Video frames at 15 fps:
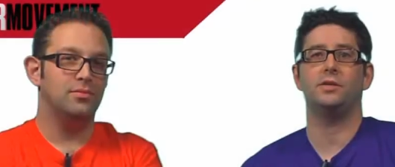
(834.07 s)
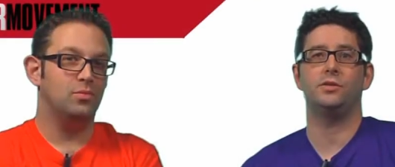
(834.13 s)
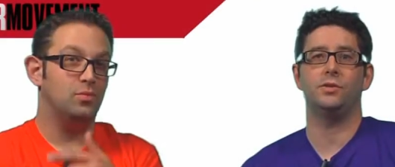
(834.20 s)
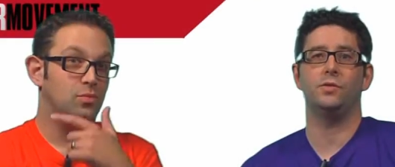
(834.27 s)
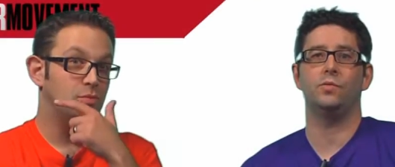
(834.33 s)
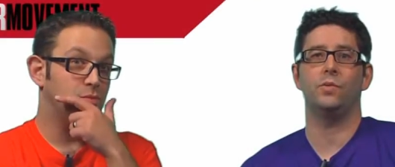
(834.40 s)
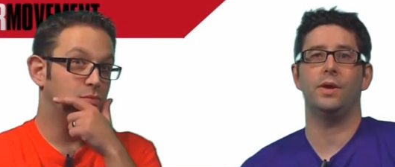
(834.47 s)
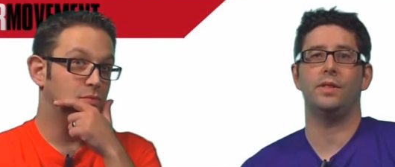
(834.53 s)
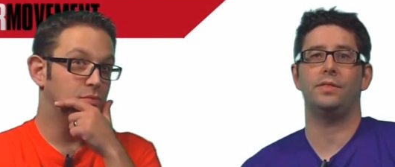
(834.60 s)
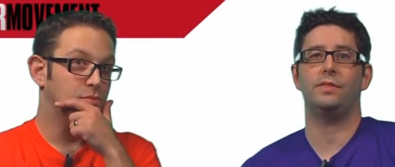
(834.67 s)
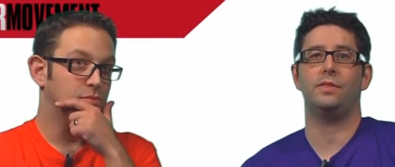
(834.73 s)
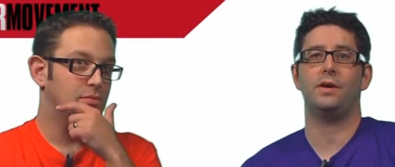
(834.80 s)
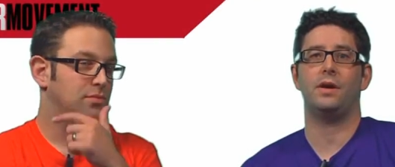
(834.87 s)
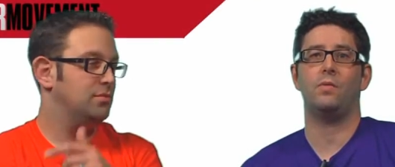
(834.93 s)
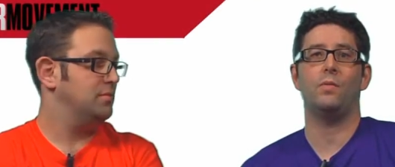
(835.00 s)
Speaker 1: do
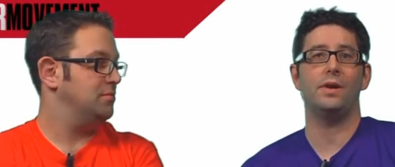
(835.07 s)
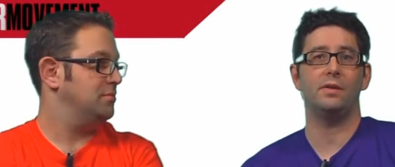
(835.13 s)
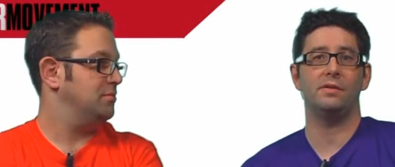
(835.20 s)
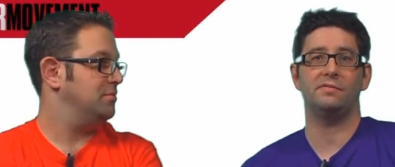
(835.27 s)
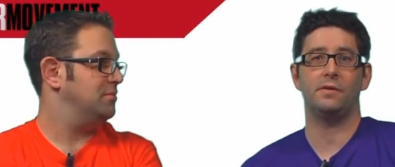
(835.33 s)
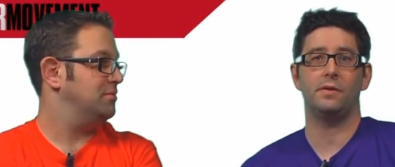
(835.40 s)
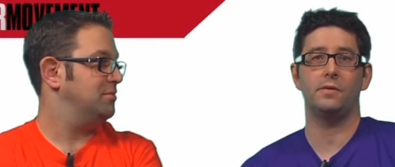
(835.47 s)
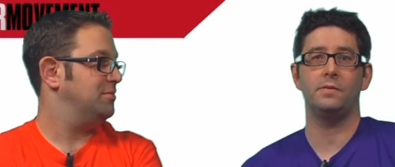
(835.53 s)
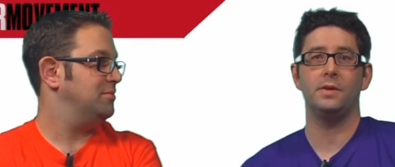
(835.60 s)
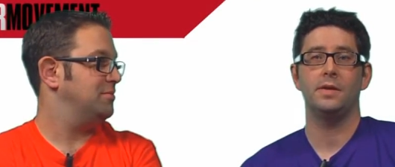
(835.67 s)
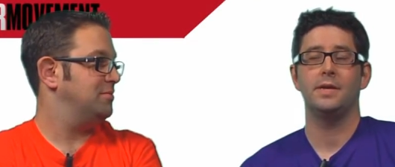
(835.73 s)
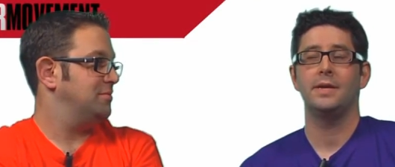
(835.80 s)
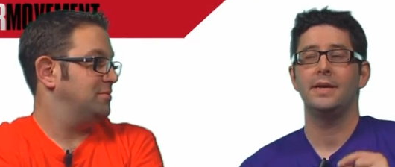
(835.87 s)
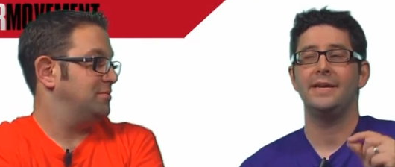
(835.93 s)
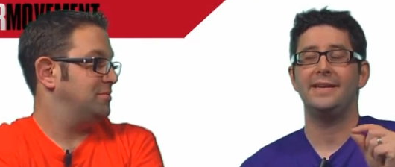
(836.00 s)
with uh, Windows Phone,
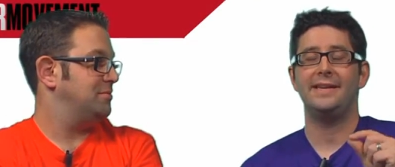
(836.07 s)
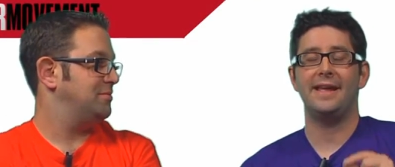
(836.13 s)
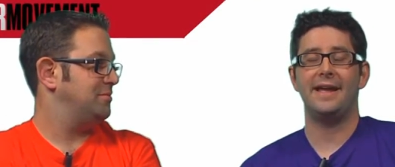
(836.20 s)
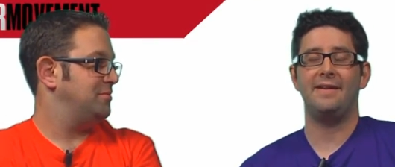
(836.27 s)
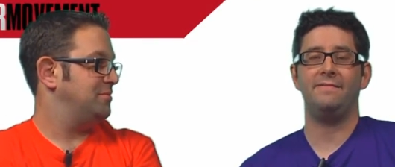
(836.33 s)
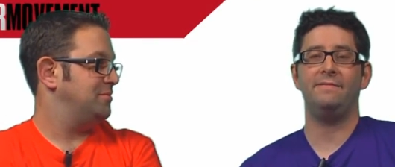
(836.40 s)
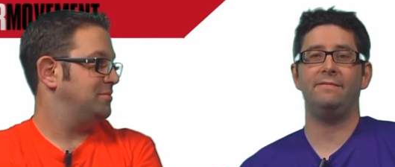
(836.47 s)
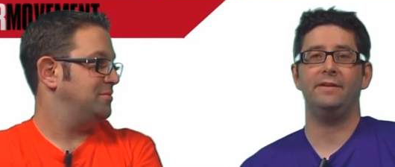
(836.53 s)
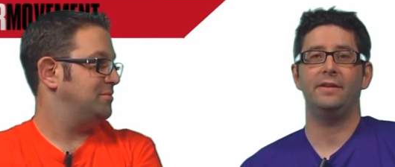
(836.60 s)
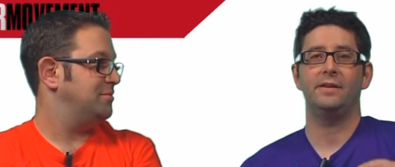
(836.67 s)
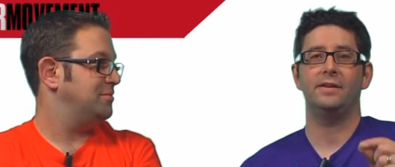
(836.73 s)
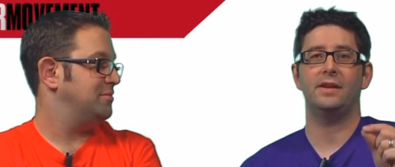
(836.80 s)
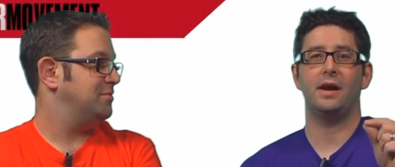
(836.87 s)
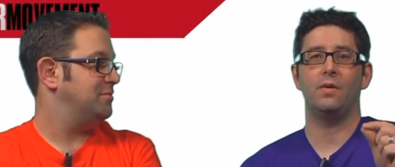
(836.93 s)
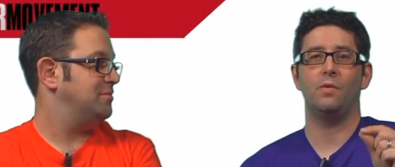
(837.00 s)

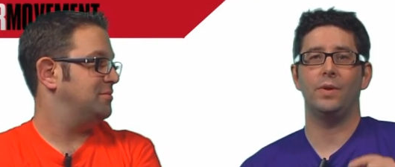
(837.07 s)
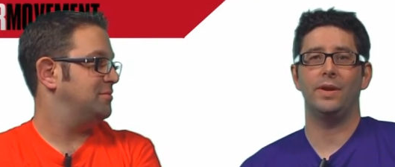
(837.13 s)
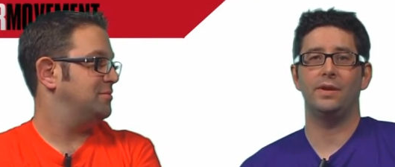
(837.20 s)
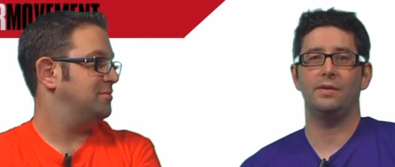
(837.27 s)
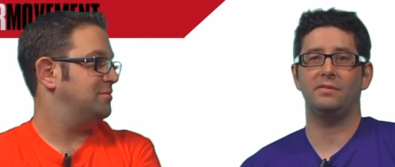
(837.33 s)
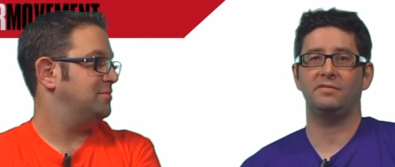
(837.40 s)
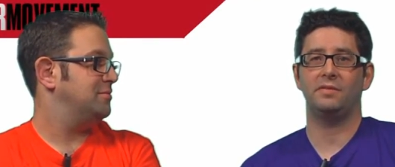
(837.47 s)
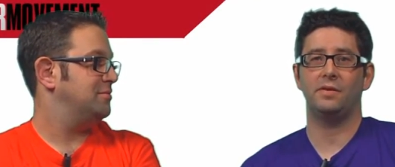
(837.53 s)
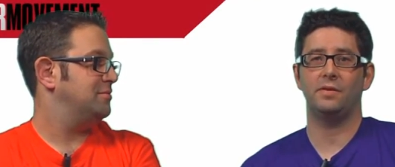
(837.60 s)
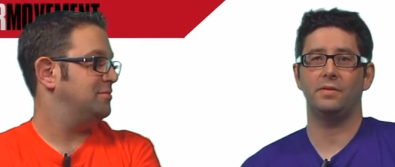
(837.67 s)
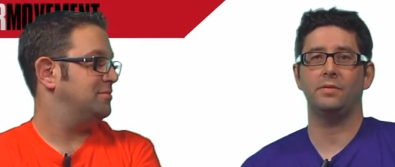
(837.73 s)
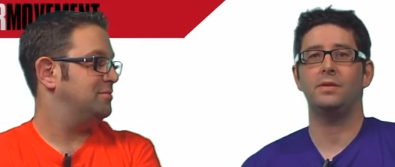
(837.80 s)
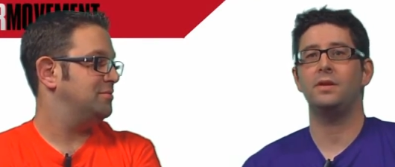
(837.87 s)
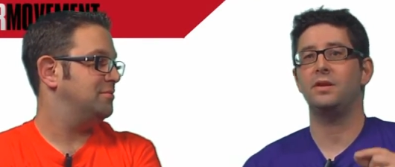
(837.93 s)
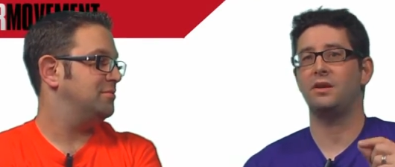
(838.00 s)

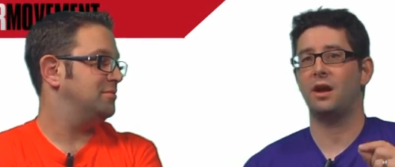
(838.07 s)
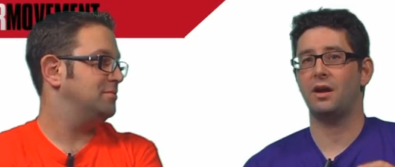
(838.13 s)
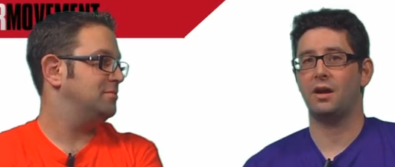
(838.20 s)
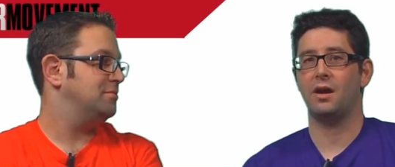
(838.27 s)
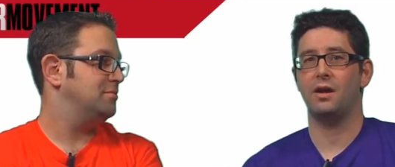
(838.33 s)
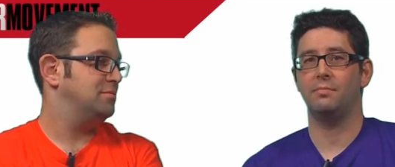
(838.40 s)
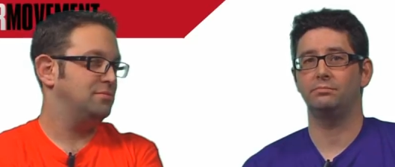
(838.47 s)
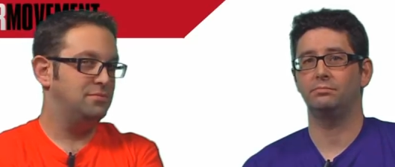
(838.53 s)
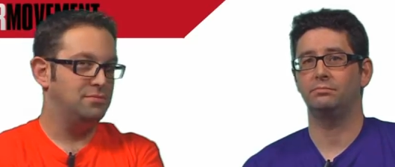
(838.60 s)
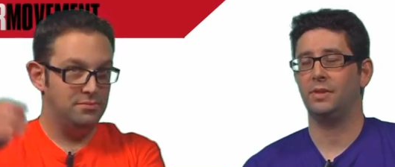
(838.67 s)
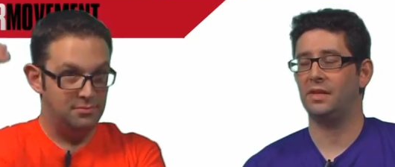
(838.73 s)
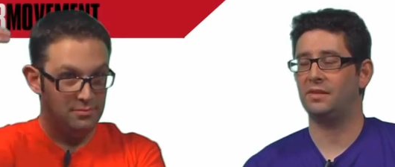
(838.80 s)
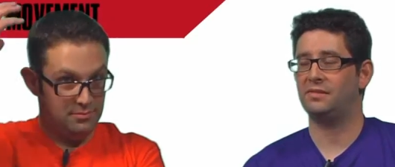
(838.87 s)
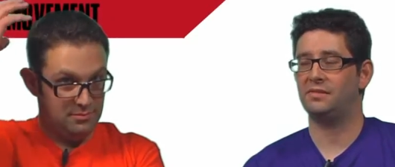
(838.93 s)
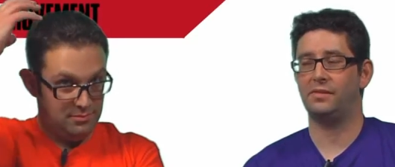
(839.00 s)
dev.windowsphone.com.
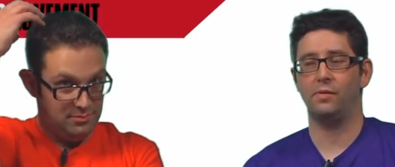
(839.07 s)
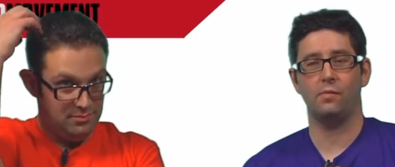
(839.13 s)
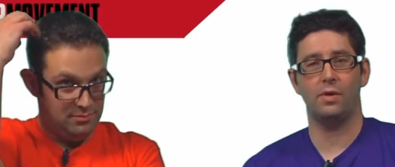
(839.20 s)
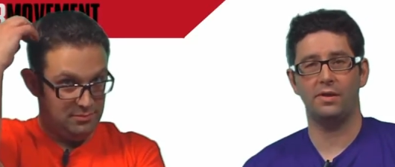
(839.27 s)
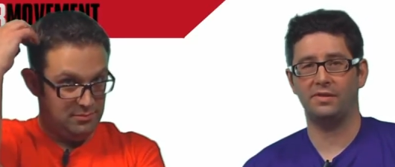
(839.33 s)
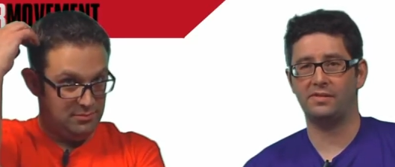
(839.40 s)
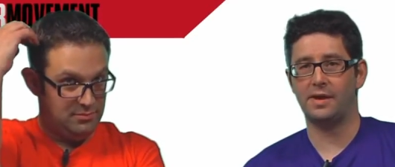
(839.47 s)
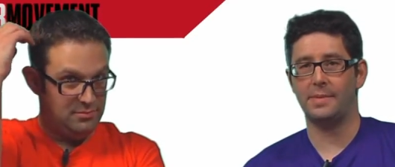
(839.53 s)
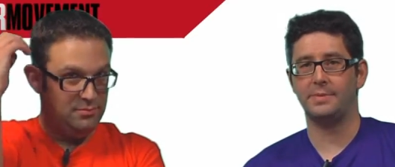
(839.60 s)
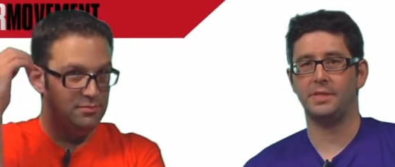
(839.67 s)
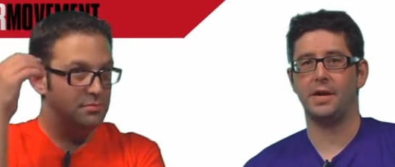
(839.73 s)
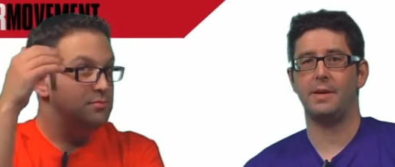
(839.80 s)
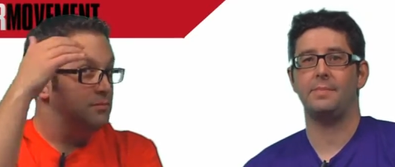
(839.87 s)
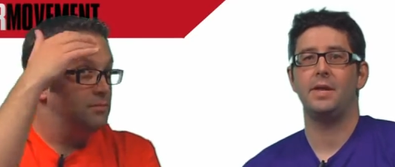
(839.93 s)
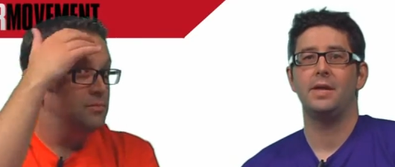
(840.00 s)
That's your one-stop
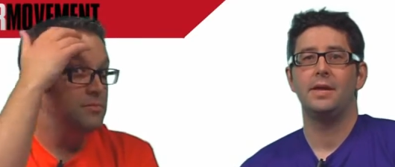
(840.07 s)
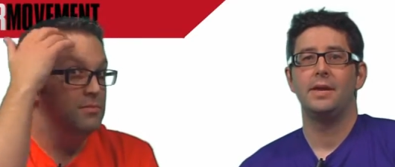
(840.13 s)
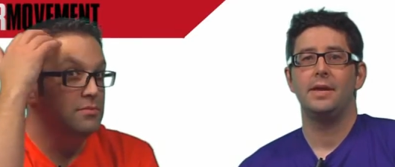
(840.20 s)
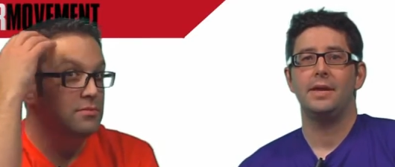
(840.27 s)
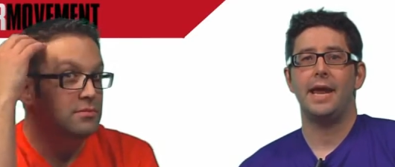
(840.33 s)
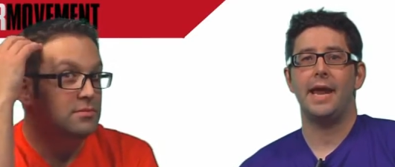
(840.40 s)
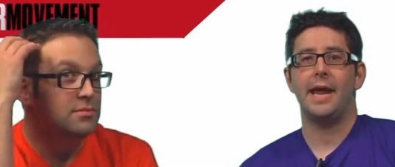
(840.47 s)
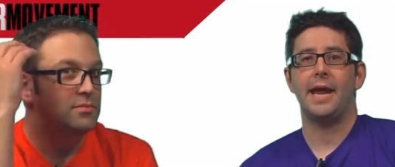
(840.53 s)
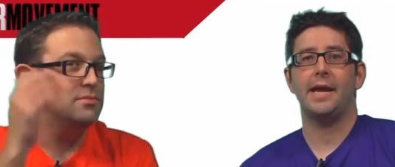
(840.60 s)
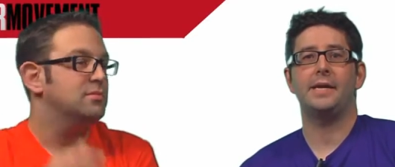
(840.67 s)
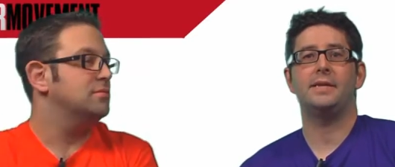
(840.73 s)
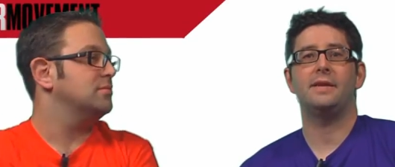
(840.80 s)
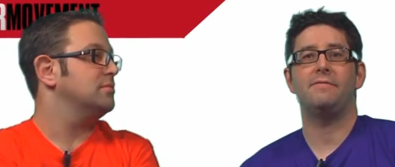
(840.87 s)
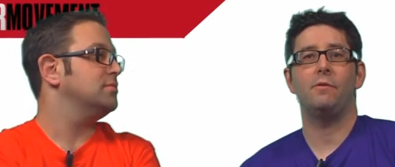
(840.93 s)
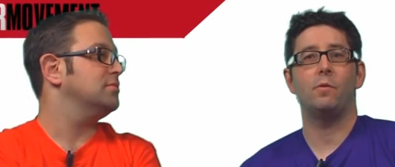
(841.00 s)
shop.
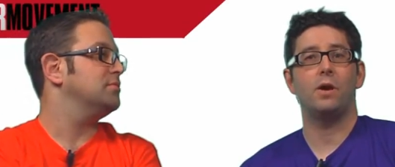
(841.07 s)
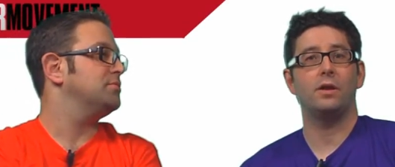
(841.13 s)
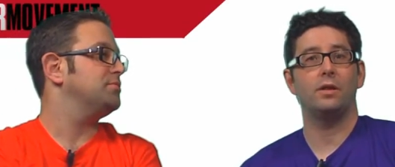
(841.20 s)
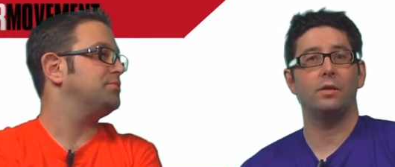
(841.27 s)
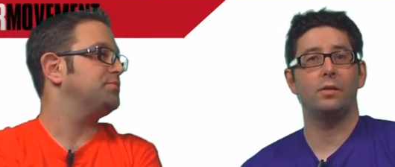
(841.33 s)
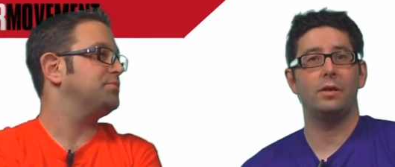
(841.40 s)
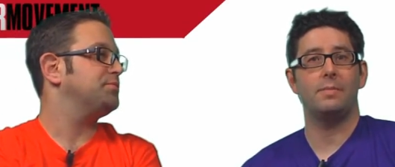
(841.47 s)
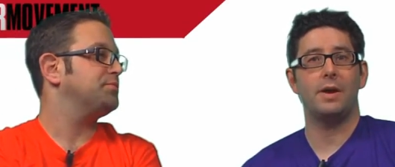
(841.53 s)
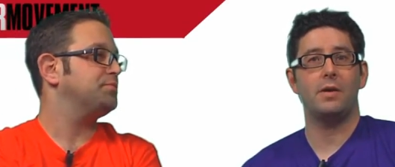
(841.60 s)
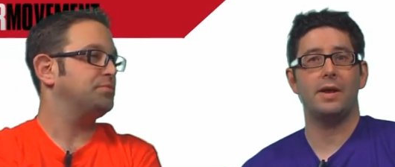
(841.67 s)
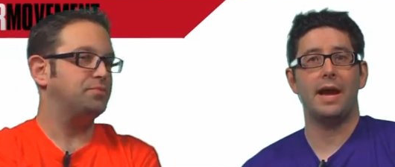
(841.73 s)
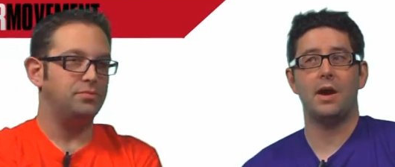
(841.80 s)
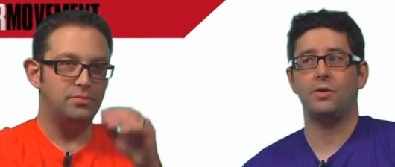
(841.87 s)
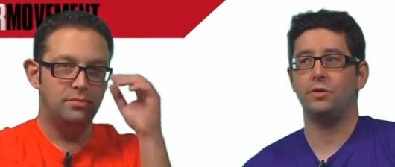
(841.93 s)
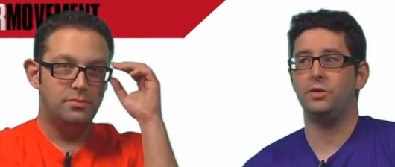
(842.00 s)
And if you want to learn about
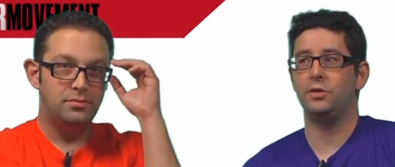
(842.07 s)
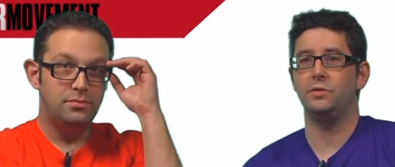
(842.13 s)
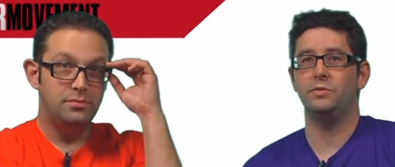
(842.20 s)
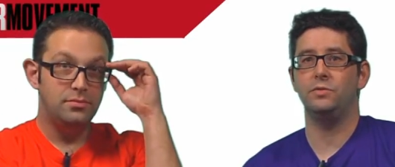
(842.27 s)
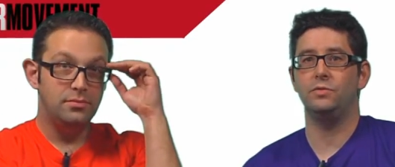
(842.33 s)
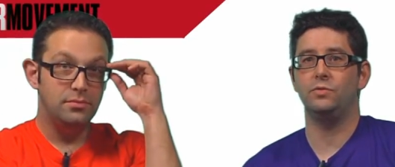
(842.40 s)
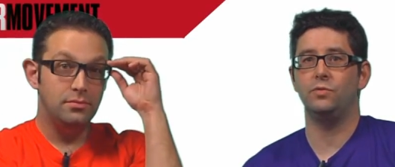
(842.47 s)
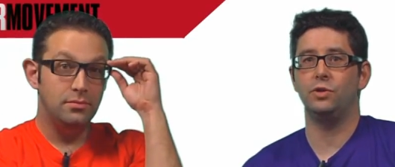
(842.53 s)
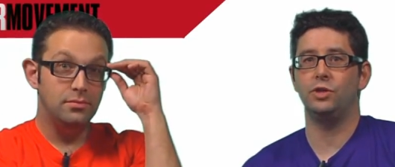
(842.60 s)
how to